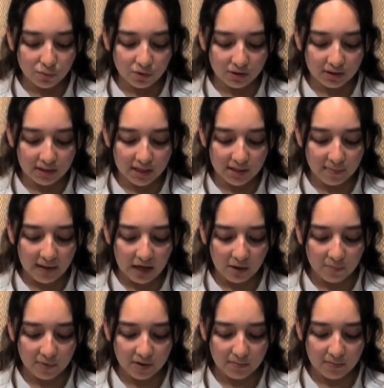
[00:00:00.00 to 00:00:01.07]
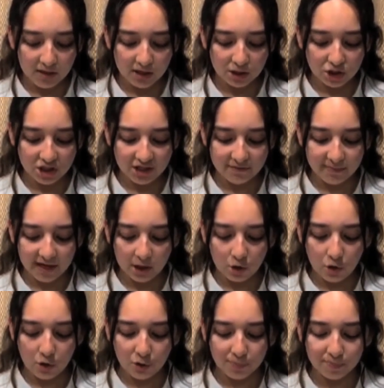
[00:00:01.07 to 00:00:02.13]
will keep helping me achieve my
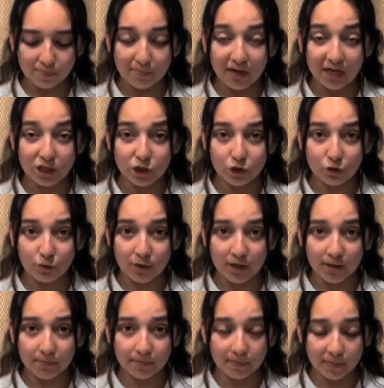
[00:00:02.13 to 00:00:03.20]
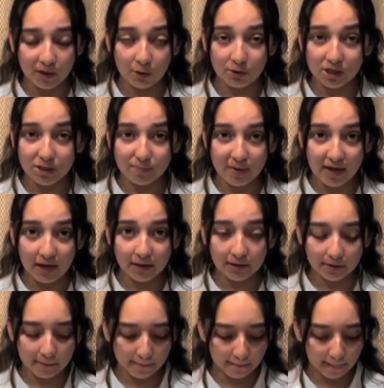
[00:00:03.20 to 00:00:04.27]
goal by showing the respect,
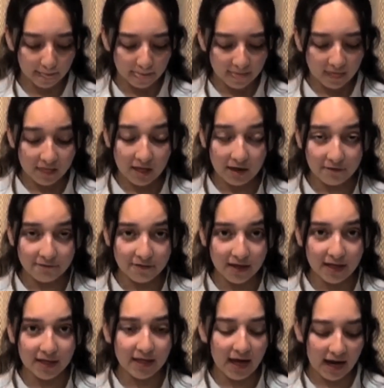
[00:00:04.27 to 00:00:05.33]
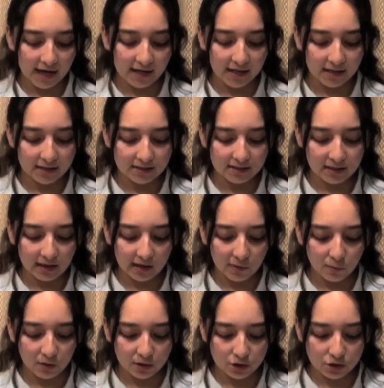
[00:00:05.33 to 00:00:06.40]
love, and kindness I
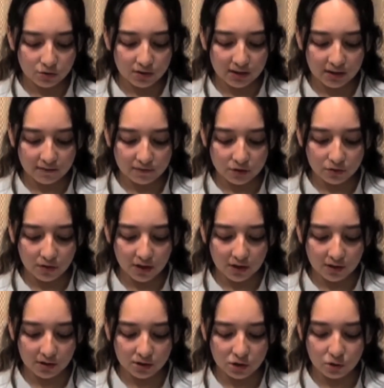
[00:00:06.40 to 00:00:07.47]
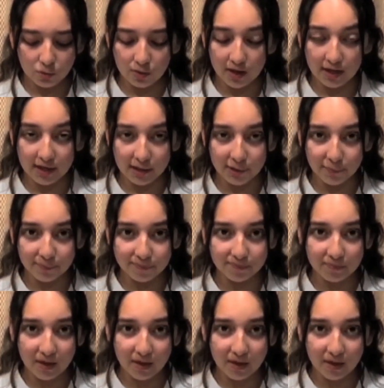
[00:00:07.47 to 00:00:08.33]
want to give to others who are ill.